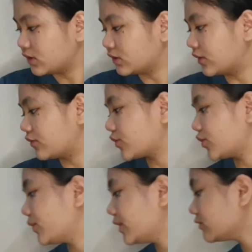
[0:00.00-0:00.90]
Then
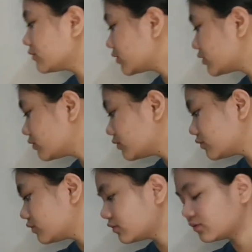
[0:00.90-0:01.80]
throw it.
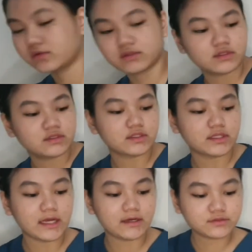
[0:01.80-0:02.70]
Then
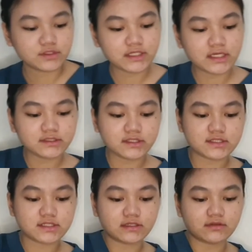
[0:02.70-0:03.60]
after that, let's
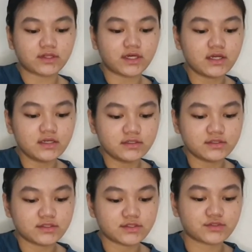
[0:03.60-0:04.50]
get the
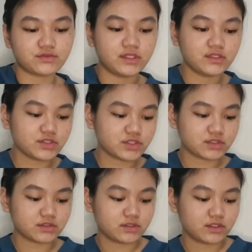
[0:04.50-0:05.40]
syringe.
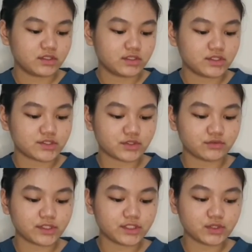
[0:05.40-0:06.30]
It's
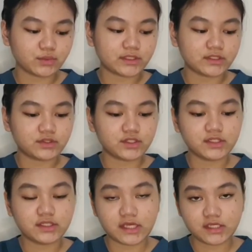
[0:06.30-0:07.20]
already
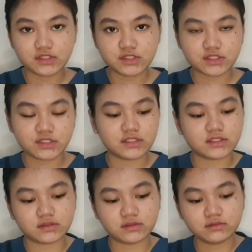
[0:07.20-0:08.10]
23 gauge
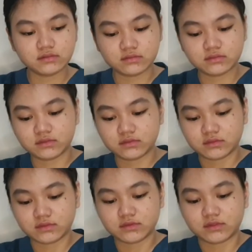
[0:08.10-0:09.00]
needle.
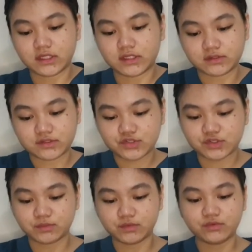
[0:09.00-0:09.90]
And let's
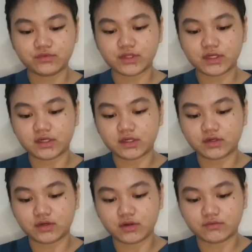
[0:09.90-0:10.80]
remove the
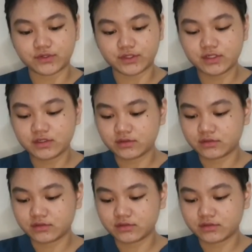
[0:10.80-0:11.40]
cover.